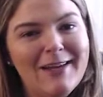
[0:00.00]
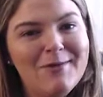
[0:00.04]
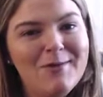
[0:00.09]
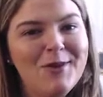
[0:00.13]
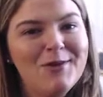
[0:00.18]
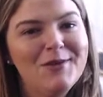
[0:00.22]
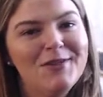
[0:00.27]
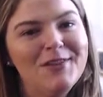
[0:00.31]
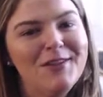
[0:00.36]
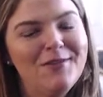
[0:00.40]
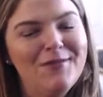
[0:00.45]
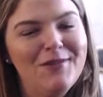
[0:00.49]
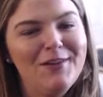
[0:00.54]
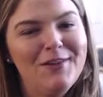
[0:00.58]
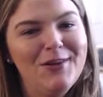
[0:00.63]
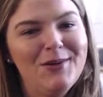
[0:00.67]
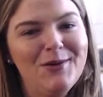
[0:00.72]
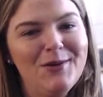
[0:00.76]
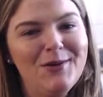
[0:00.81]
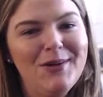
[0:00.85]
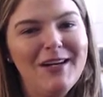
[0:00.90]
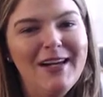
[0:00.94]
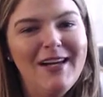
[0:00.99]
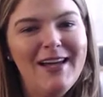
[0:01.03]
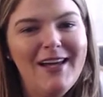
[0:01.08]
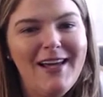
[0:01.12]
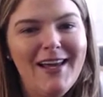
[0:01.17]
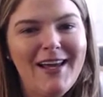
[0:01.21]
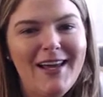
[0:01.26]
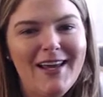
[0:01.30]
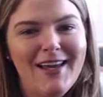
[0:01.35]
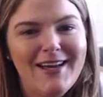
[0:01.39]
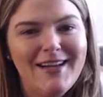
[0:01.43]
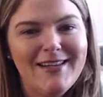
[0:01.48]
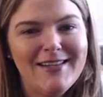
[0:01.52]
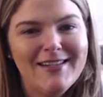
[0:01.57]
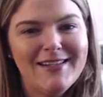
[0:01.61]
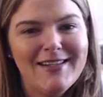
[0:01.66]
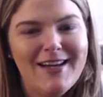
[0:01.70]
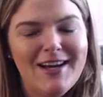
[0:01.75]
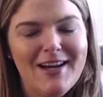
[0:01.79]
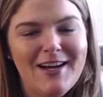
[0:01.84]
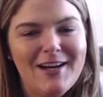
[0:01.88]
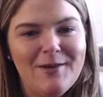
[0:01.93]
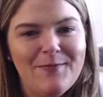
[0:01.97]
most of you. And
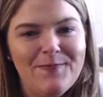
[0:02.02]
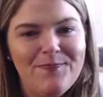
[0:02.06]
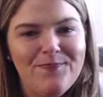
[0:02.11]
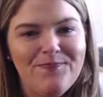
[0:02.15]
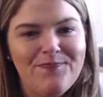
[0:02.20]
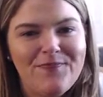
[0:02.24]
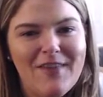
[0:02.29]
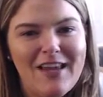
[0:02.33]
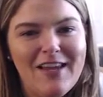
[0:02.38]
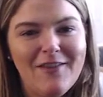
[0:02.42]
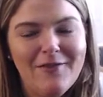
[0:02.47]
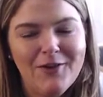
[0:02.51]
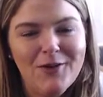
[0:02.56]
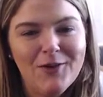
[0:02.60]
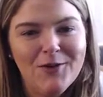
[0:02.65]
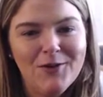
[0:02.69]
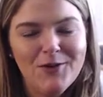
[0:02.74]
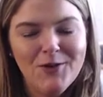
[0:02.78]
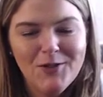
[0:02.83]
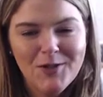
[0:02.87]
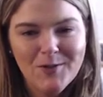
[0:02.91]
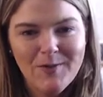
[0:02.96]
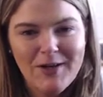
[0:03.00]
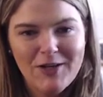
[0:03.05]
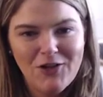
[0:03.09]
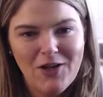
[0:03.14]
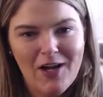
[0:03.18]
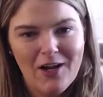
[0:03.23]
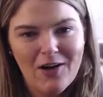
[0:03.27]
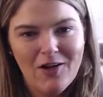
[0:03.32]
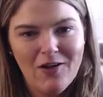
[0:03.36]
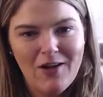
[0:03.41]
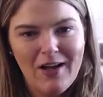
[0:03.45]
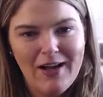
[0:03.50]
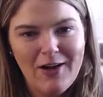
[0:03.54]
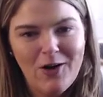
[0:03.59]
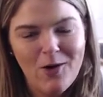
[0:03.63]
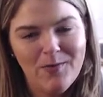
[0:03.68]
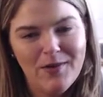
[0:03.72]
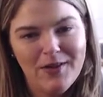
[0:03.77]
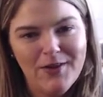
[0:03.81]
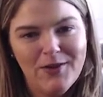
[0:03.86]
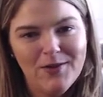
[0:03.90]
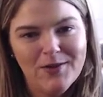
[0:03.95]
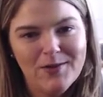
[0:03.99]
if you're new to my channel, I hope
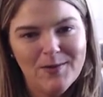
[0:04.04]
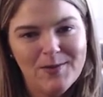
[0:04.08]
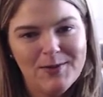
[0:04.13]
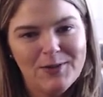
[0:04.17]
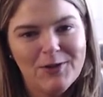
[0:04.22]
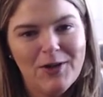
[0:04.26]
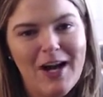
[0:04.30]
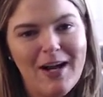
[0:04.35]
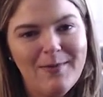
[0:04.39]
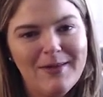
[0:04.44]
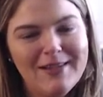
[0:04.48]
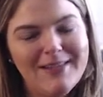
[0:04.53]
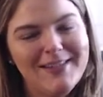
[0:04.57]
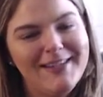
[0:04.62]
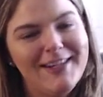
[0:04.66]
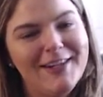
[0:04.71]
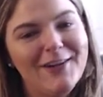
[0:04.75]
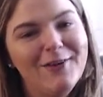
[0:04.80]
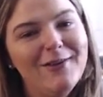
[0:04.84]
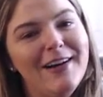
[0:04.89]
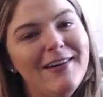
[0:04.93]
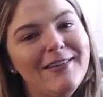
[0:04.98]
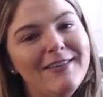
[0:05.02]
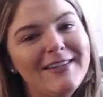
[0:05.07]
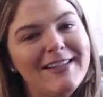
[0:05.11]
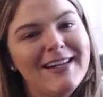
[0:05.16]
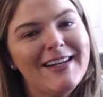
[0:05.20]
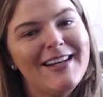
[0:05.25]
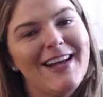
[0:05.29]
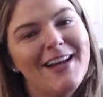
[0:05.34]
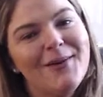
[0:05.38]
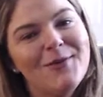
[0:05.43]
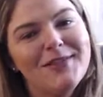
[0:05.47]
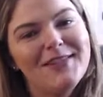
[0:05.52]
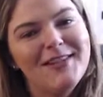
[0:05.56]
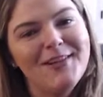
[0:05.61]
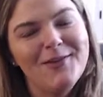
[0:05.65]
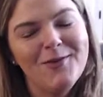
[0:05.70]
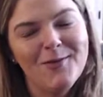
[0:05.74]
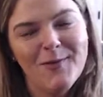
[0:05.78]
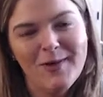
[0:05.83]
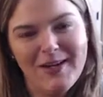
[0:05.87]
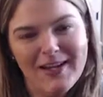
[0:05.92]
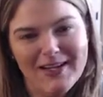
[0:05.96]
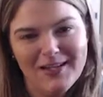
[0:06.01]
that you subscribe and stick around, and I will see you
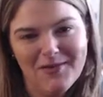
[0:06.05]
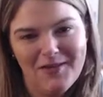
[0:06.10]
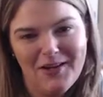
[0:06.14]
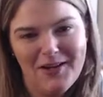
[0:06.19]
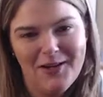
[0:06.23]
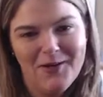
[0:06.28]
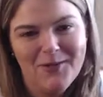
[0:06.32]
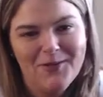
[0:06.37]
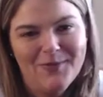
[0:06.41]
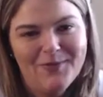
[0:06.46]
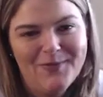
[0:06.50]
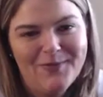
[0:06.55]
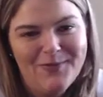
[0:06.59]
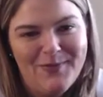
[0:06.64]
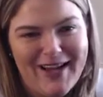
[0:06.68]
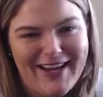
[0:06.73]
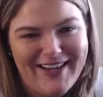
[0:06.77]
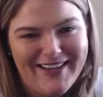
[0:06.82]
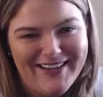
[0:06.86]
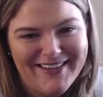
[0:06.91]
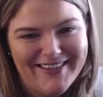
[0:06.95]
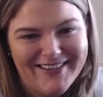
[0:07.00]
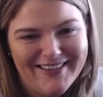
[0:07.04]
in my next video. Bye.